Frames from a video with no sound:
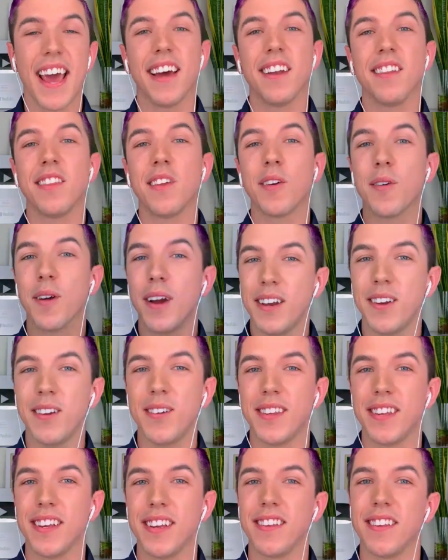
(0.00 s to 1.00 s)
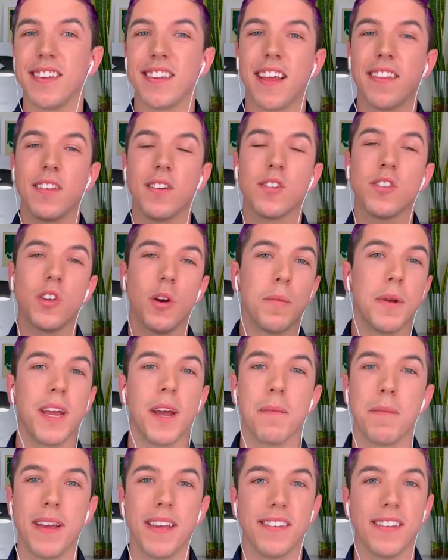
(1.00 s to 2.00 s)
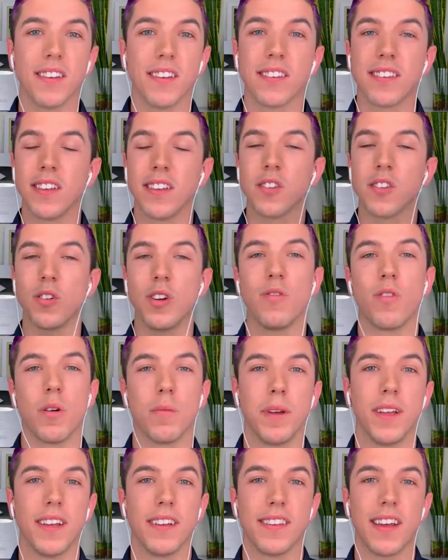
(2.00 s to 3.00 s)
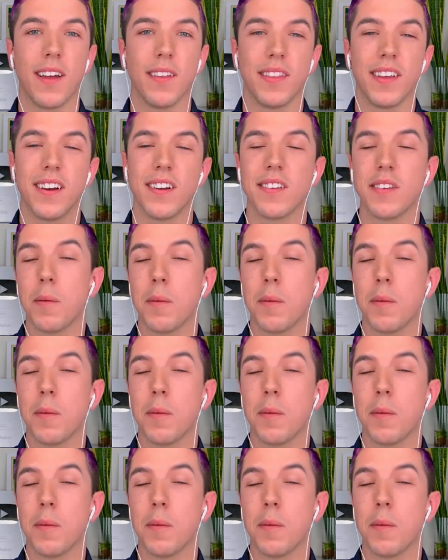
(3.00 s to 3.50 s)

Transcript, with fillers: And right. the great news is, is that there's so many amazing sunscreen formulas out there.